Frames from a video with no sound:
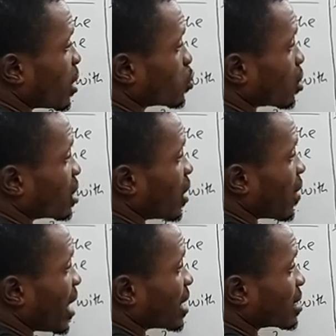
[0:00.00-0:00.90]
number is what
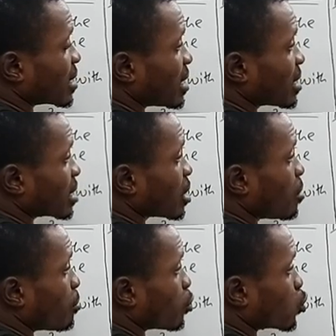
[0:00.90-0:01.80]
now? X tens
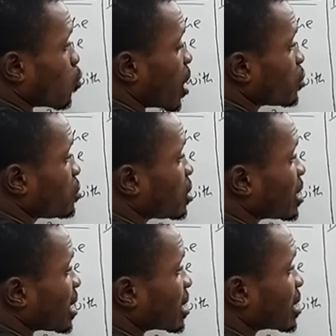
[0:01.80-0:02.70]
plus Y
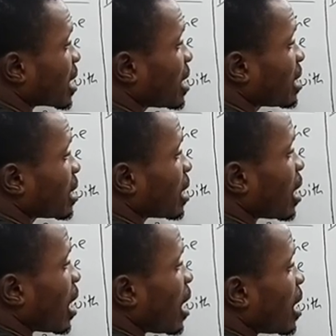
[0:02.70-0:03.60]
unit. That is
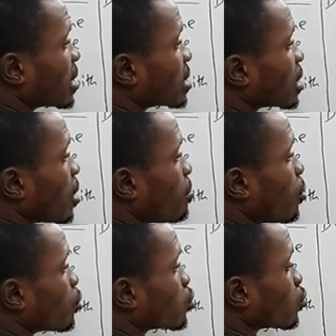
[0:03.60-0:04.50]
10x
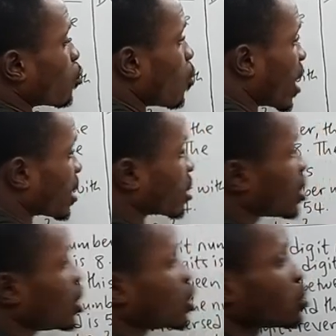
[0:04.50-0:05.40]
plus Y.
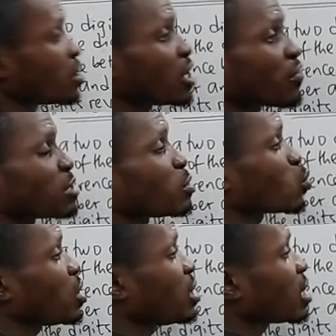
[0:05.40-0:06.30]
So the difference
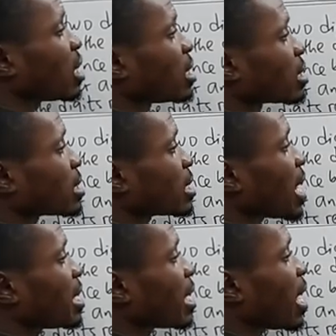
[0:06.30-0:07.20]
between
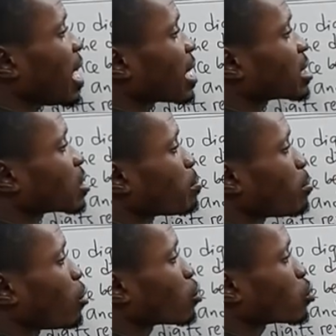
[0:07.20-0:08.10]
10x
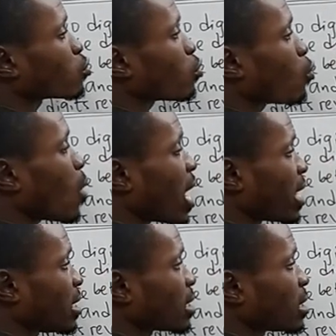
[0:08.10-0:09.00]
plus
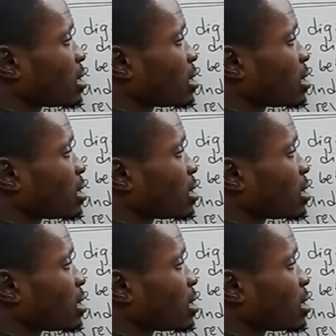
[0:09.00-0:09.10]
Y,